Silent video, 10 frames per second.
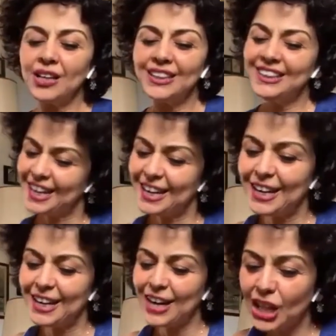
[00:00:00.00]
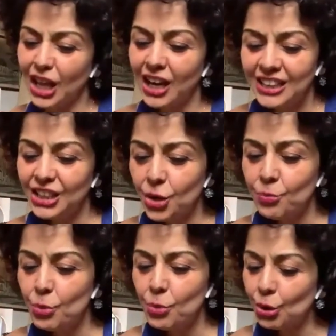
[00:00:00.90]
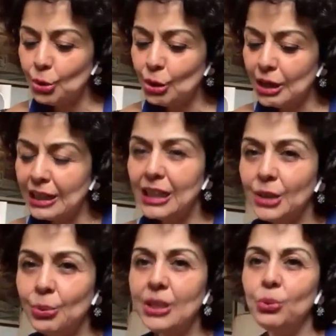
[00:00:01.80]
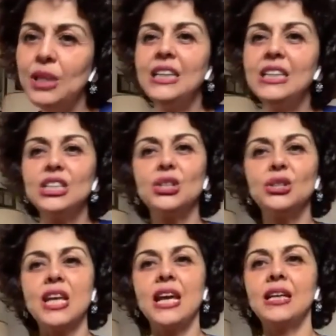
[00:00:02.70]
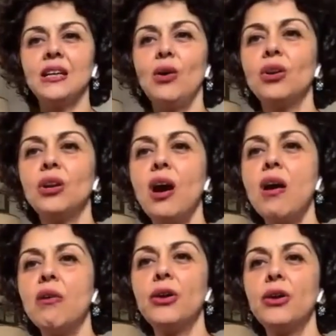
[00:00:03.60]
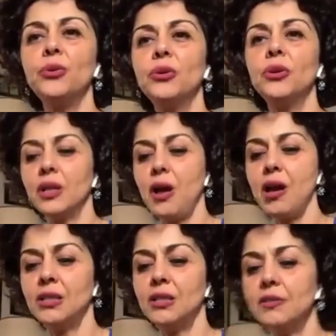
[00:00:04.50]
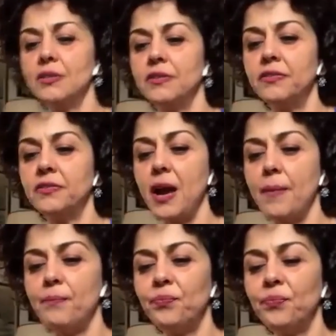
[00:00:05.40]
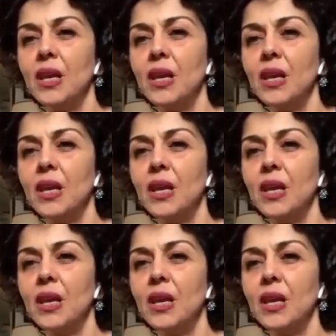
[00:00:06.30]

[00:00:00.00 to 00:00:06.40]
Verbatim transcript: Yeah, I, I, you know, more and more, I think we, we need to take on our own kind of, um,